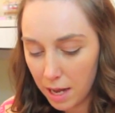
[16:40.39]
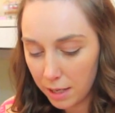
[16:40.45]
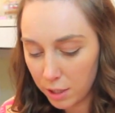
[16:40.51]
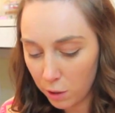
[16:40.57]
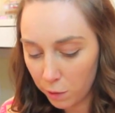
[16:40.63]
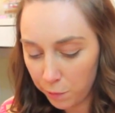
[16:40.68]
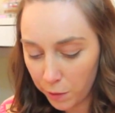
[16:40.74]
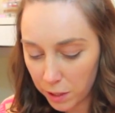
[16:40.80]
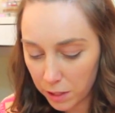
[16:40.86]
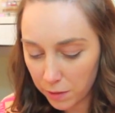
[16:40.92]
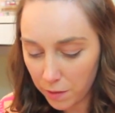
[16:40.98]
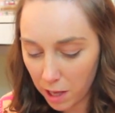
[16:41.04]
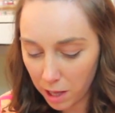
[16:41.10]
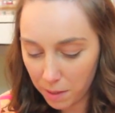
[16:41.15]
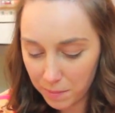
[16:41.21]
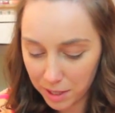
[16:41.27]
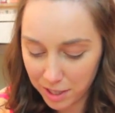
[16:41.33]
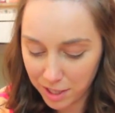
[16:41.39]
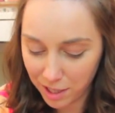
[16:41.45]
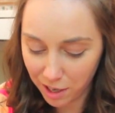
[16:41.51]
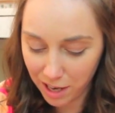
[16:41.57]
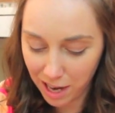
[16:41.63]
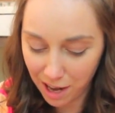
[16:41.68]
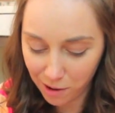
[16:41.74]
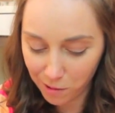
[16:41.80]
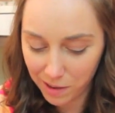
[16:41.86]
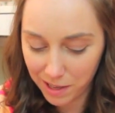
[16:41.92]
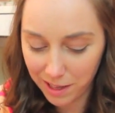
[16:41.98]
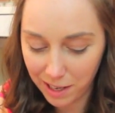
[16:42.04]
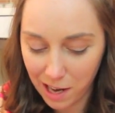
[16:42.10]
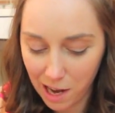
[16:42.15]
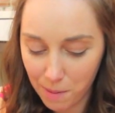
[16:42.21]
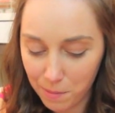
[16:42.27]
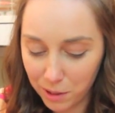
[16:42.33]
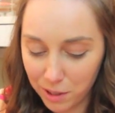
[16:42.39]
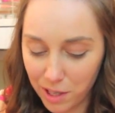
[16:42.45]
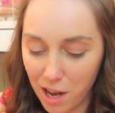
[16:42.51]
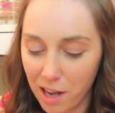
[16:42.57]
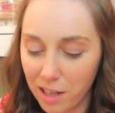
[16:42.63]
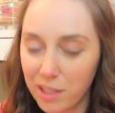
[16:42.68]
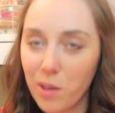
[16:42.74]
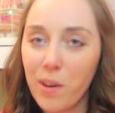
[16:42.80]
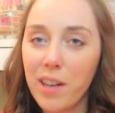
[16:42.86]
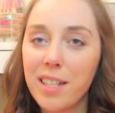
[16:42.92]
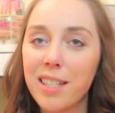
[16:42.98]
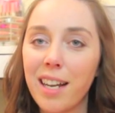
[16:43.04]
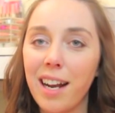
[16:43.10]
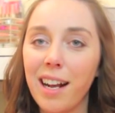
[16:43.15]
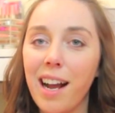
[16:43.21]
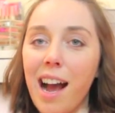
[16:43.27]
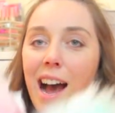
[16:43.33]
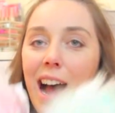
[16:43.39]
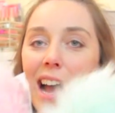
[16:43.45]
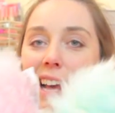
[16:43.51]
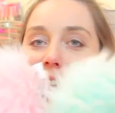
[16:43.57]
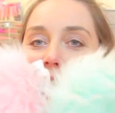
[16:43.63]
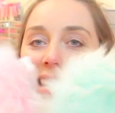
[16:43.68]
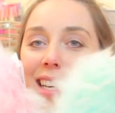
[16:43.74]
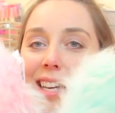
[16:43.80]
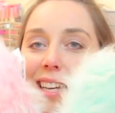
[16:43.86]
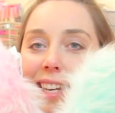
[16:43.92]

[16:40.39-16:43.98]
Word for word: So first of all, I'm going to start out with a couple dog toys that I got.